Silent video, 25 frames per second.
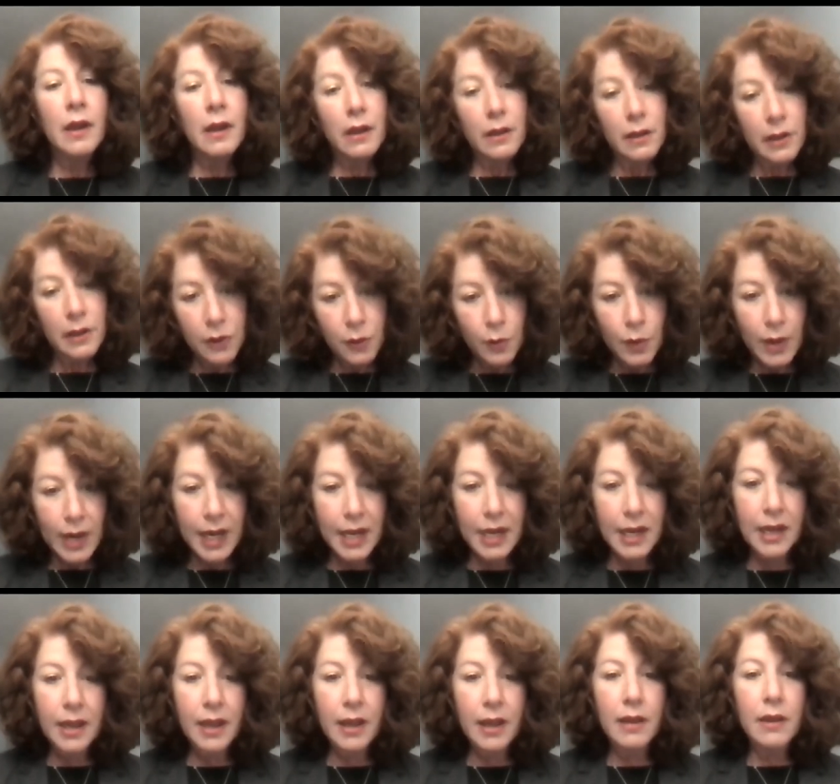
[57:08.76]

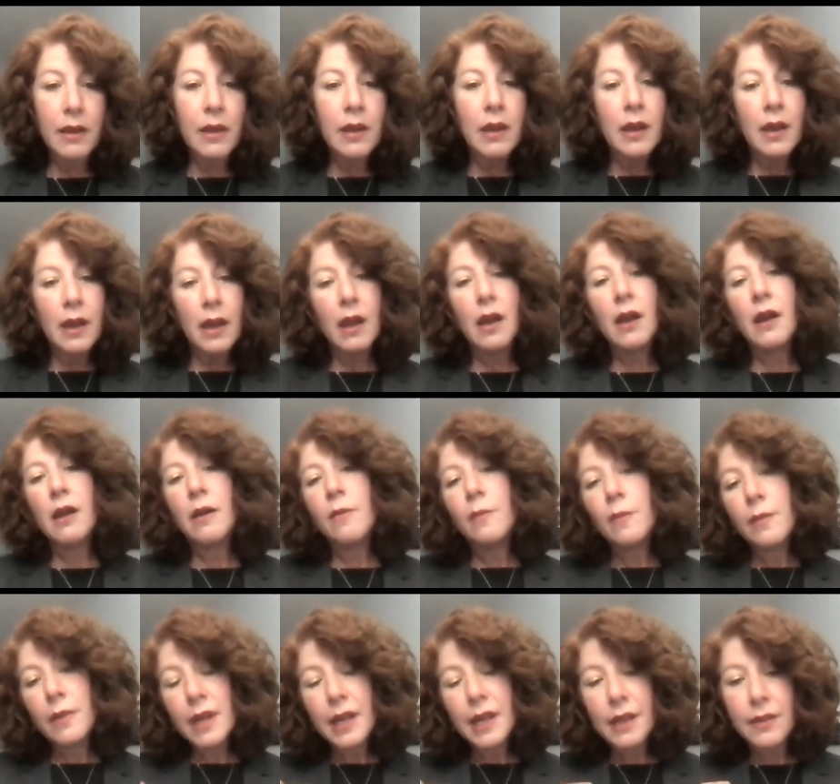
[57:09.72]
Lithuania,
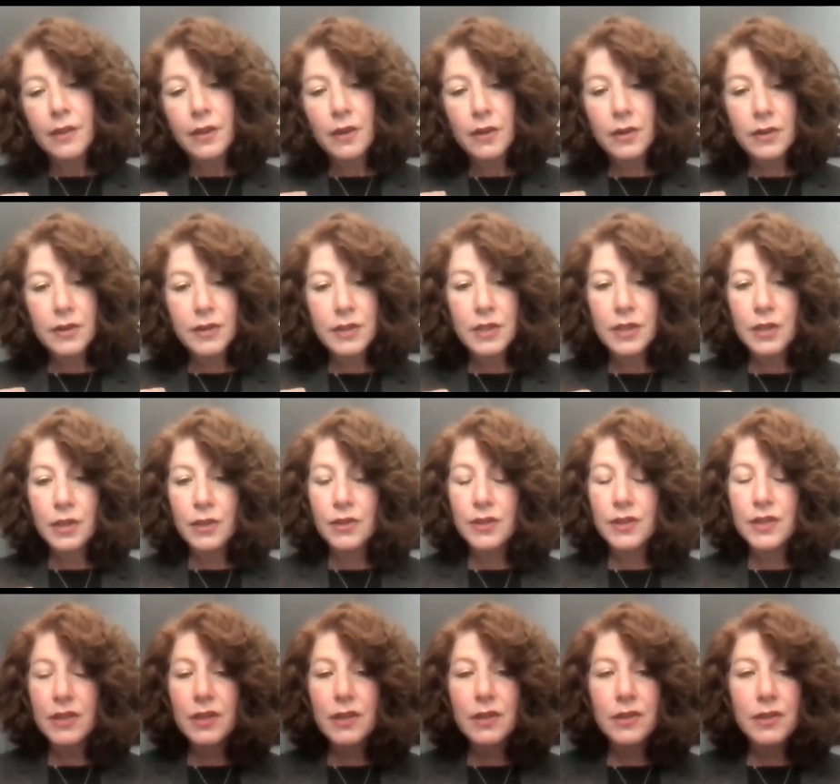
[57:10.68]
um, and there's
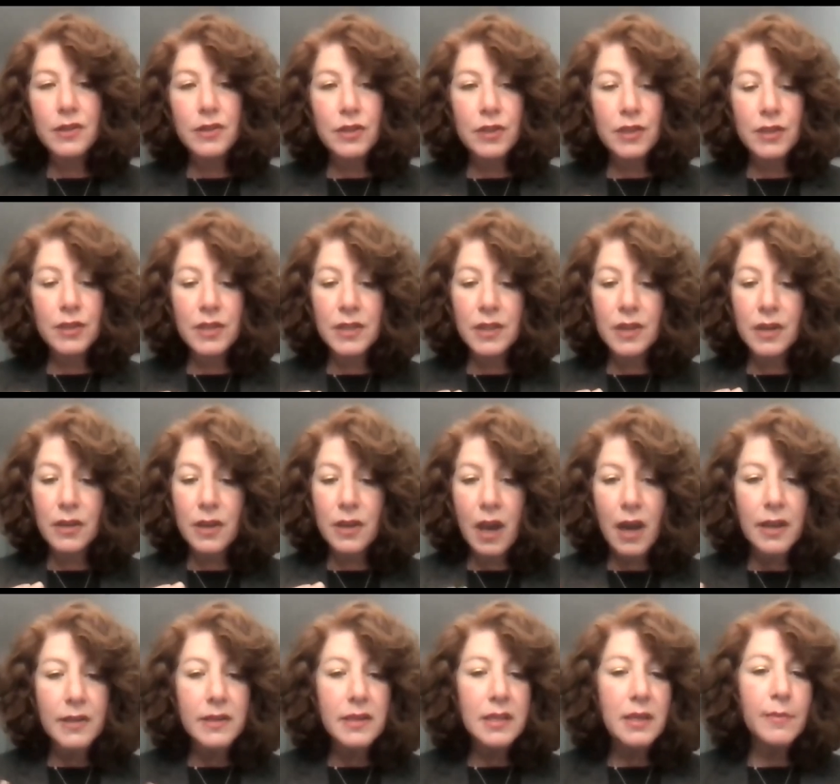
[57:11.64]
there's just
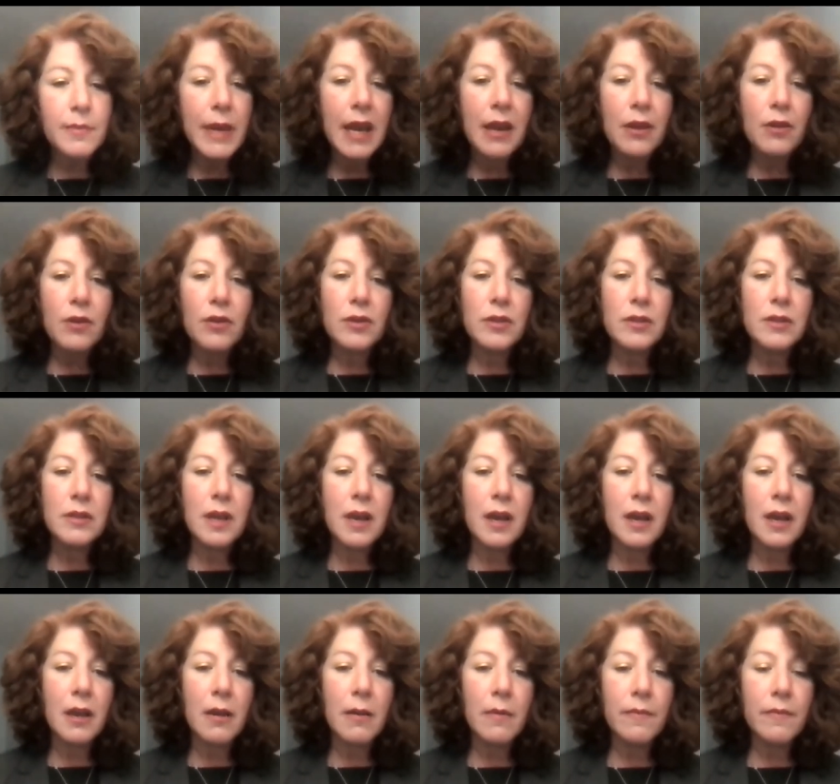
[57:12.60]
constant battles
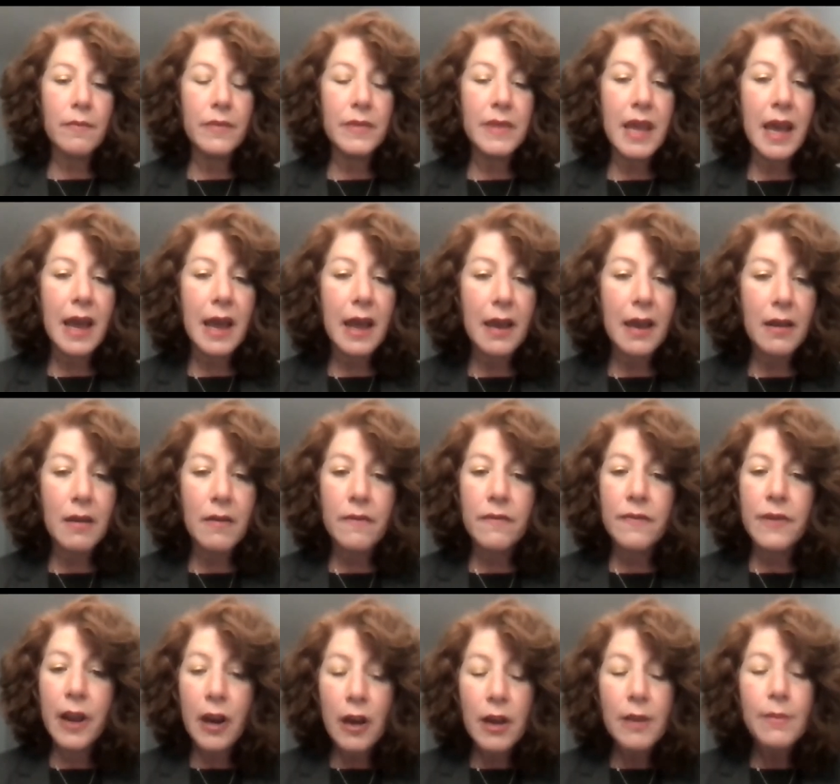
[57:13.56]
um, that
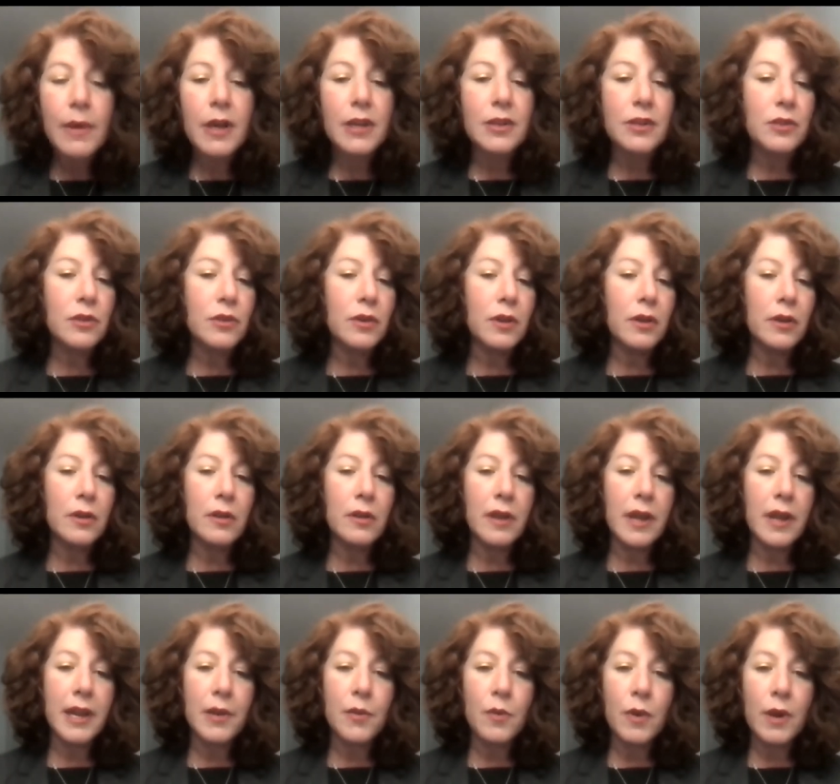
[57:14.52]
very much look
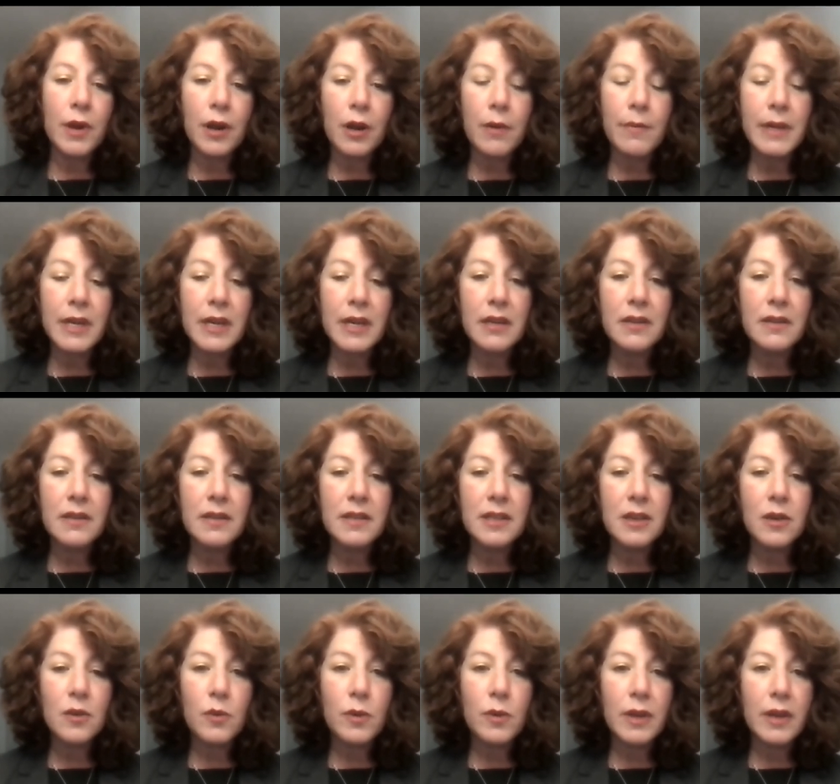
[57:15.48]
like what Armenians
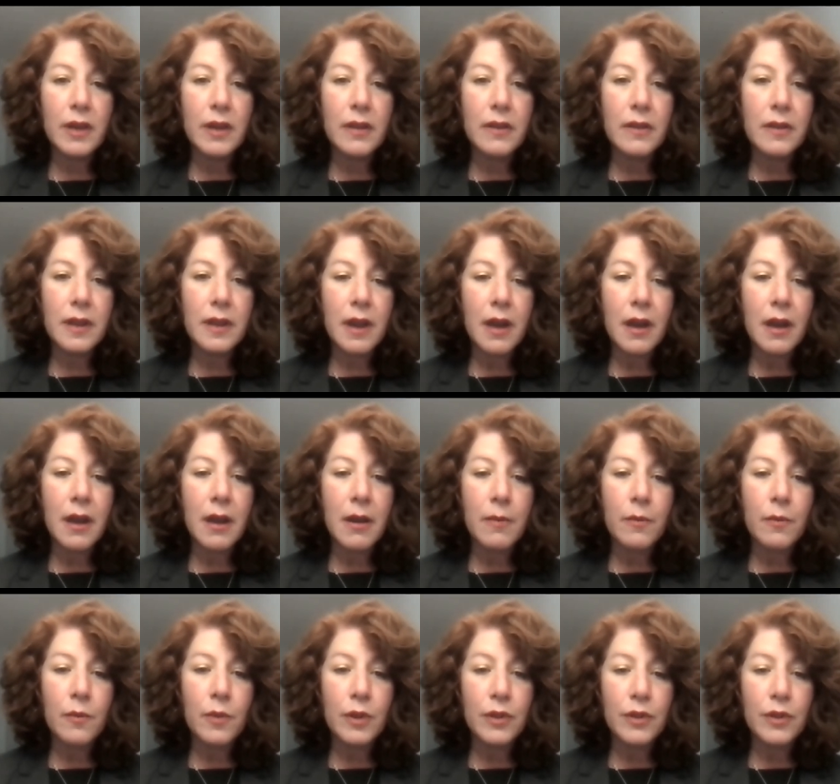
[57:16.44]
deal with
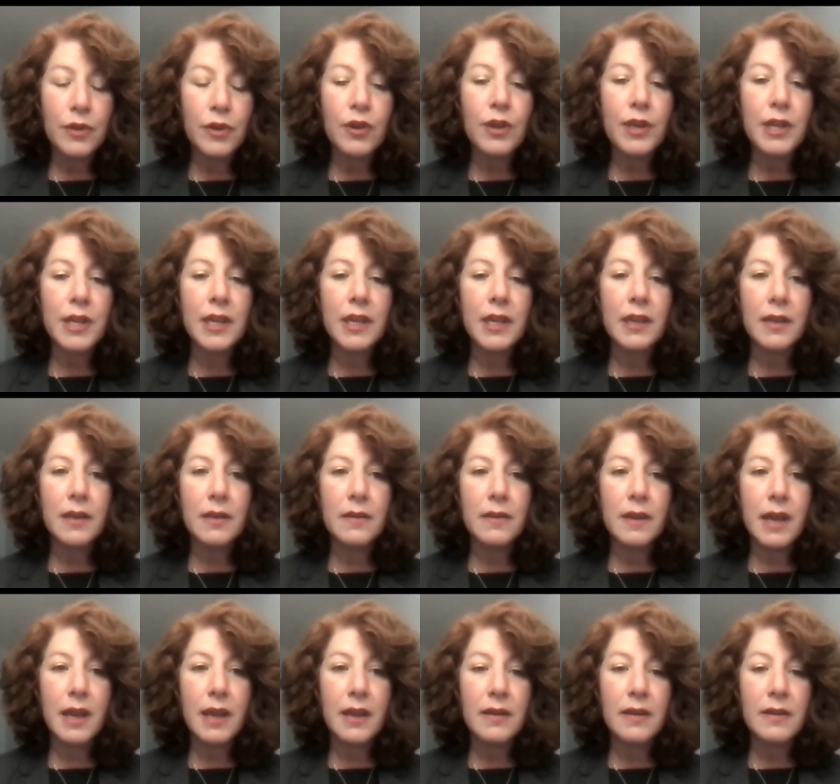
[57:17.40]
um, with Turkey and
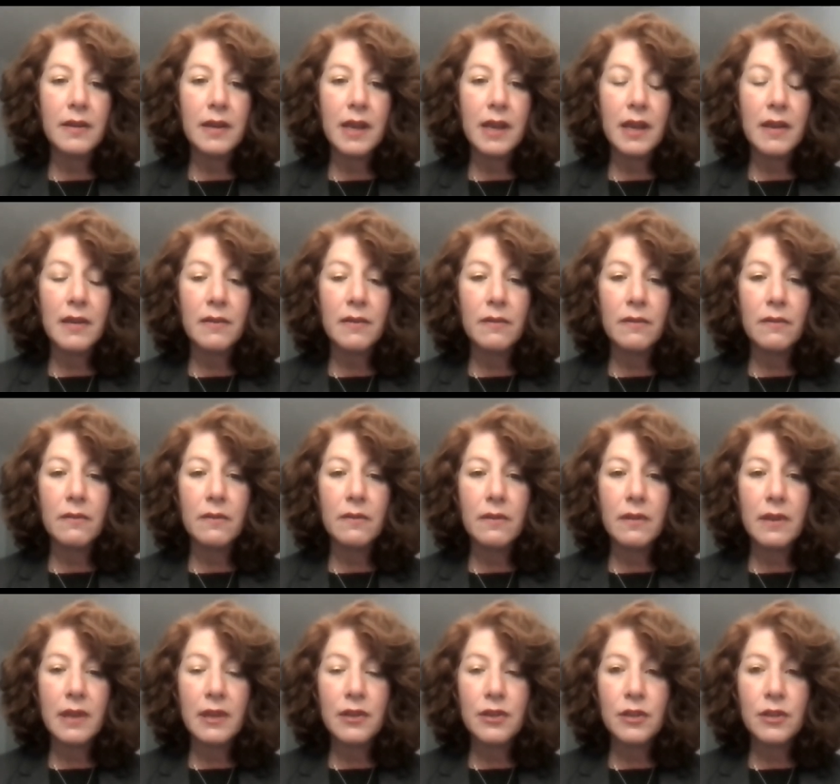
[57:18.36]
and and
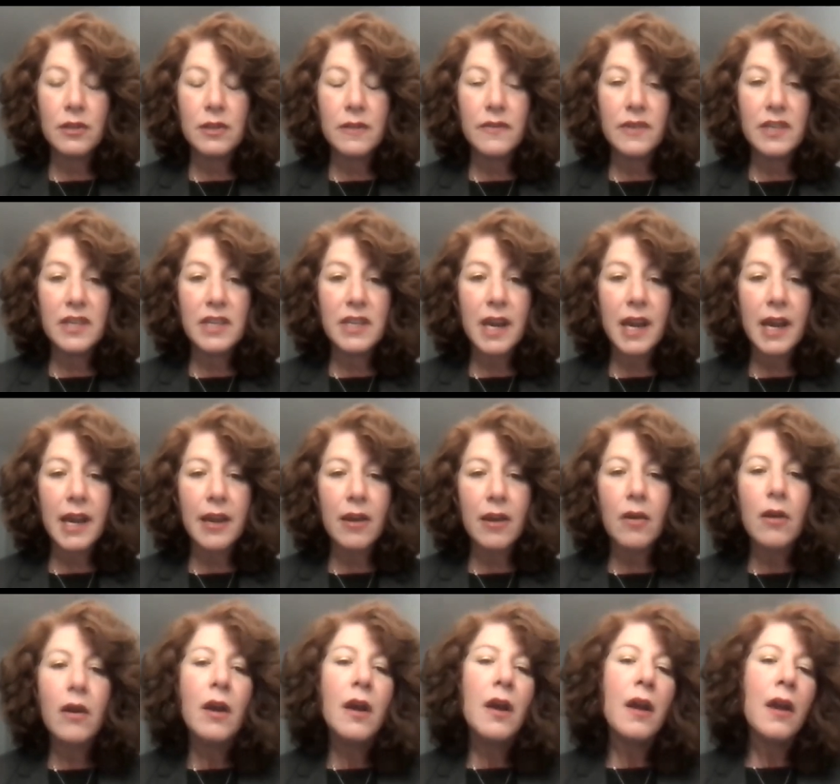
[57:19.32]
issues of denial.